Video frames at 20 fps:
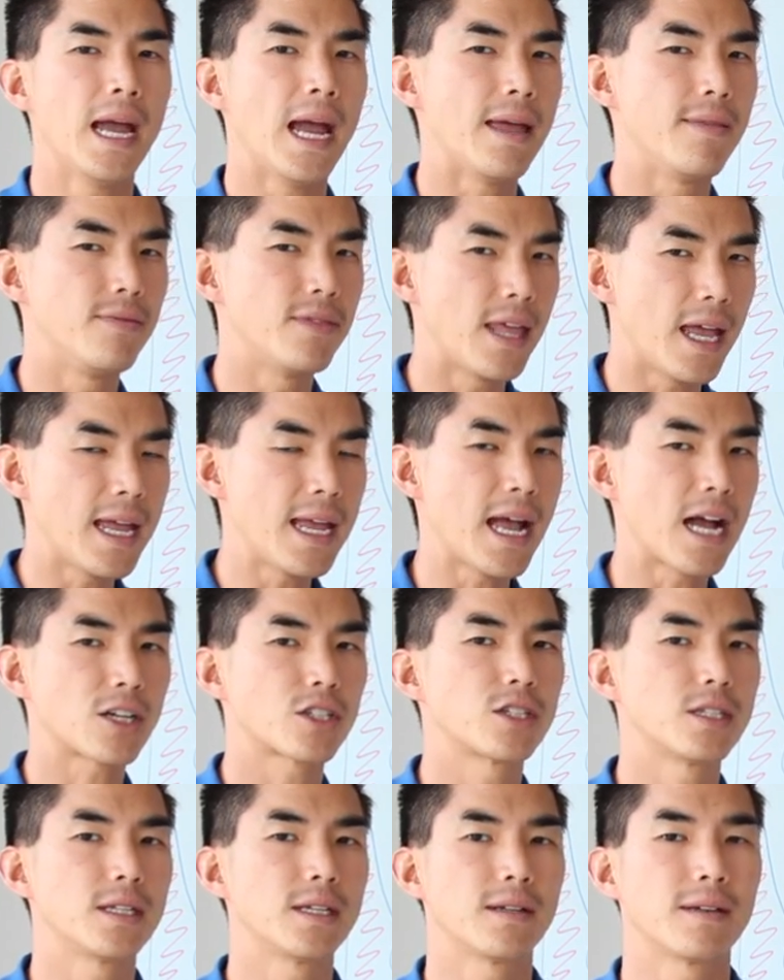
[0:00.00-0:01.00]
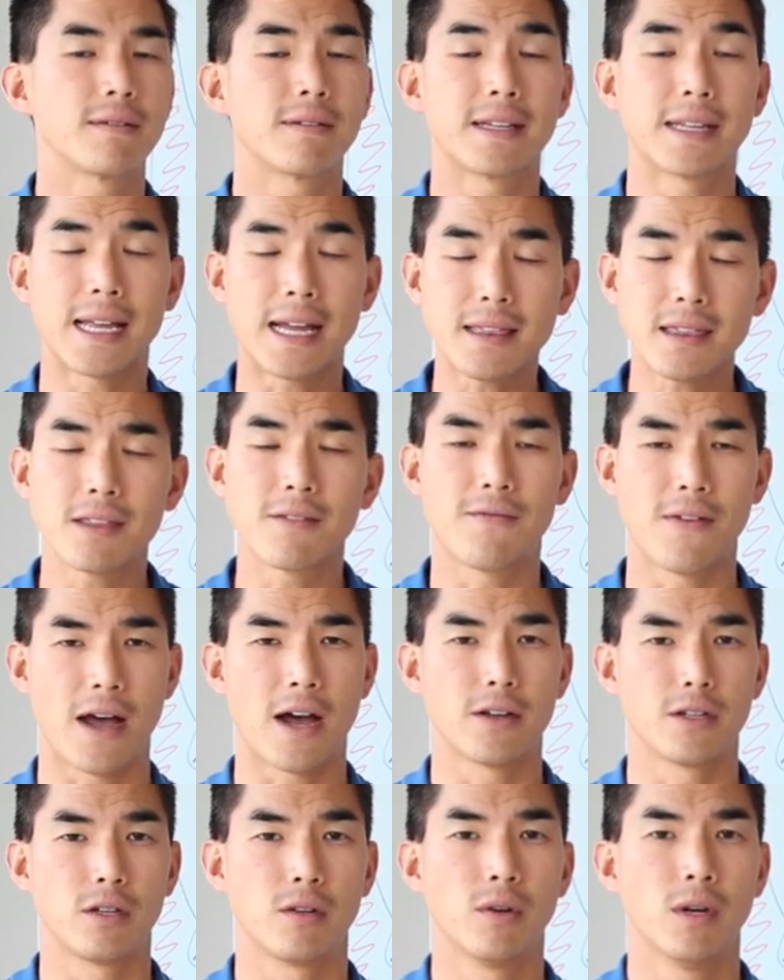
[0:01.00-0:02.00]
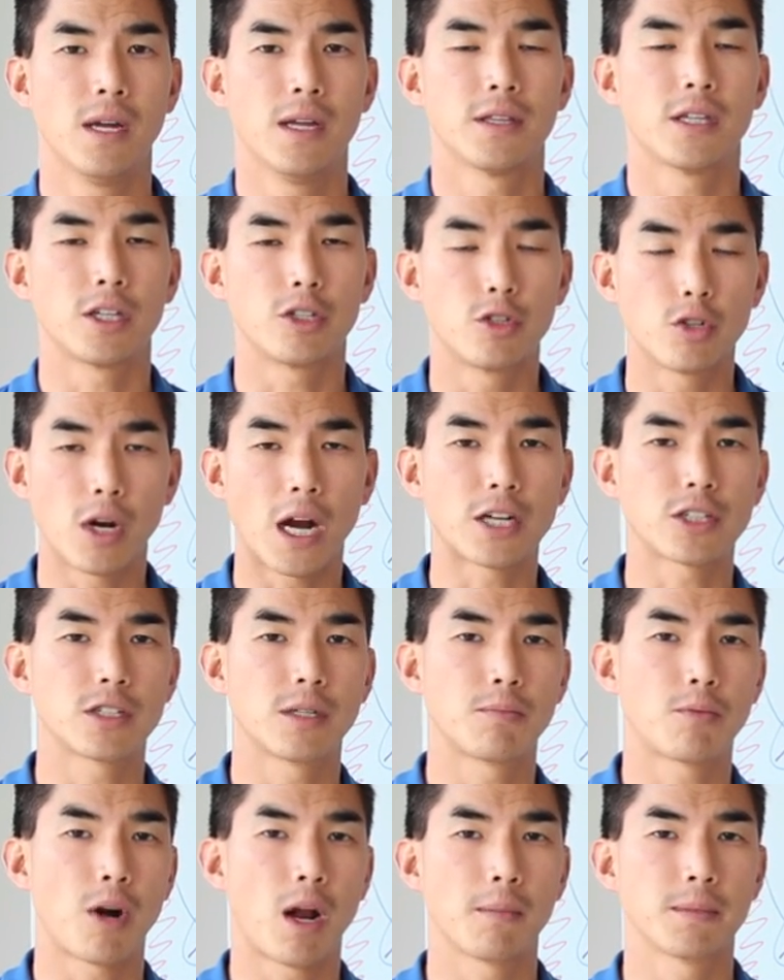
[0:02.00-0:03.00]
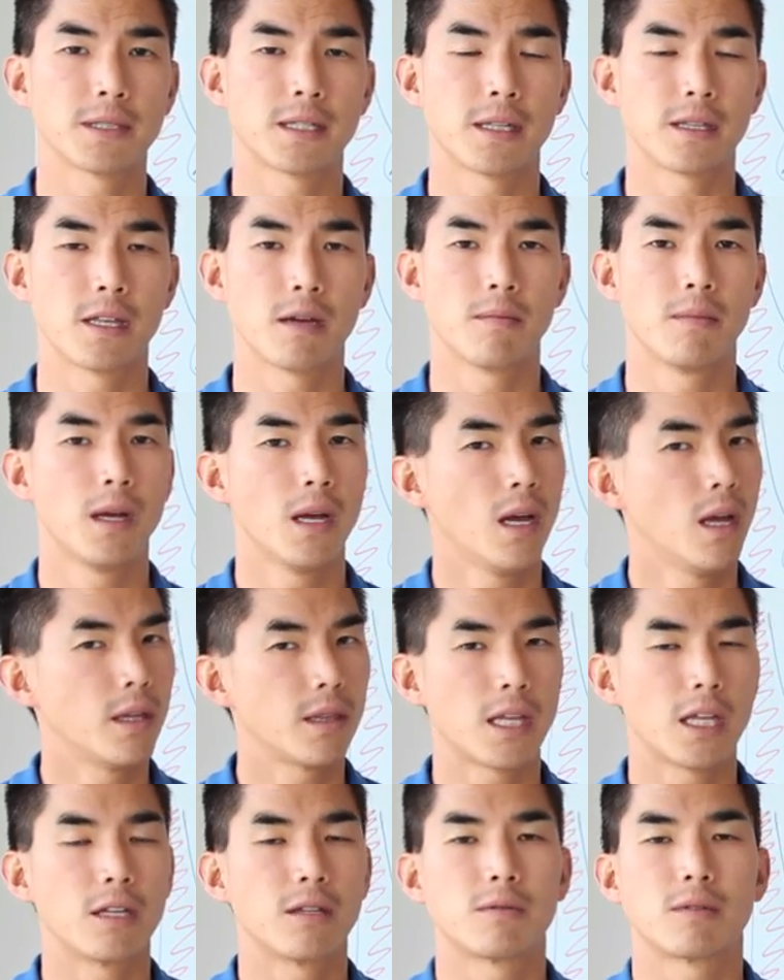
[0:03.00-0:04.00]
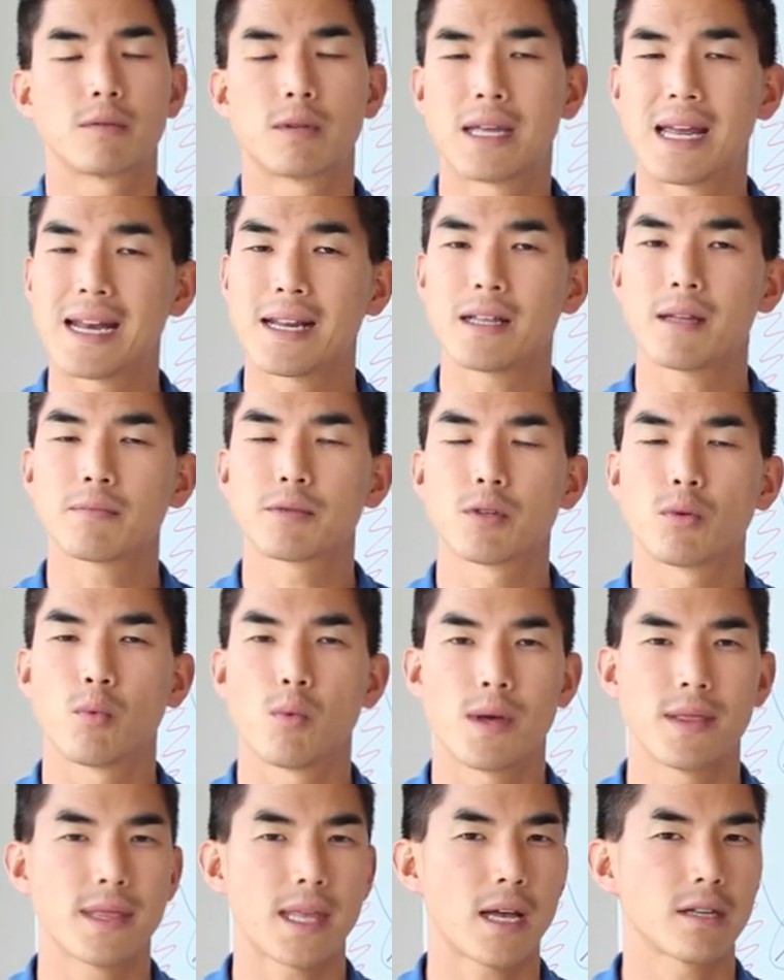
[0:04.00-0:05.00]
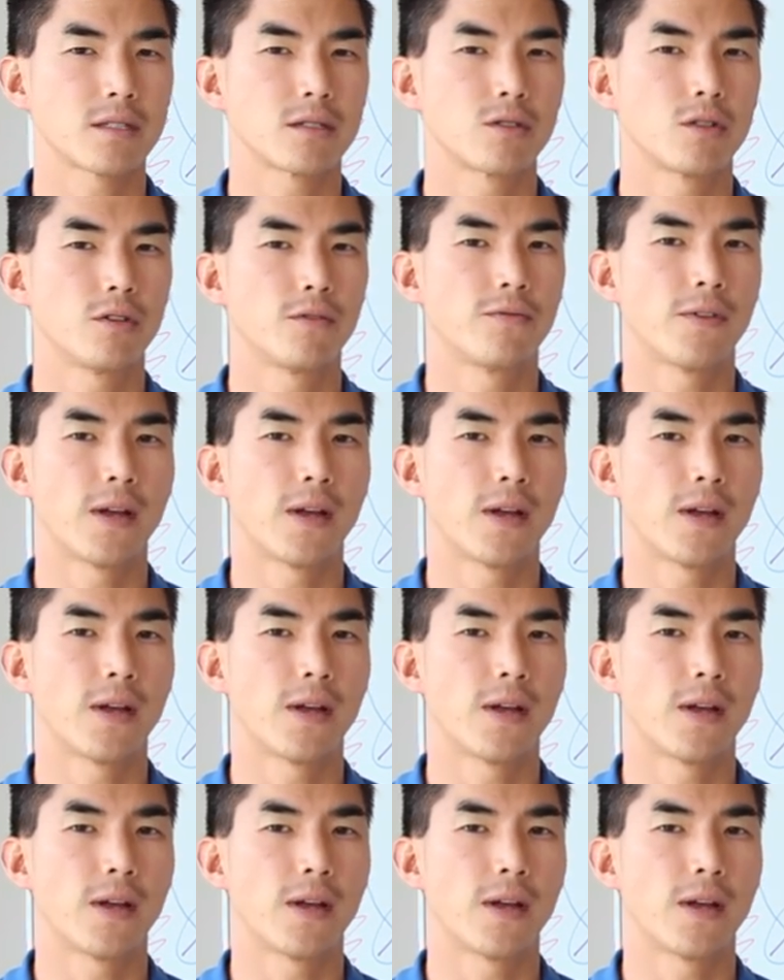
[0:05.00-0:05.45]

and they actually get the value that you're actually promising them, then getting up to 1,000 true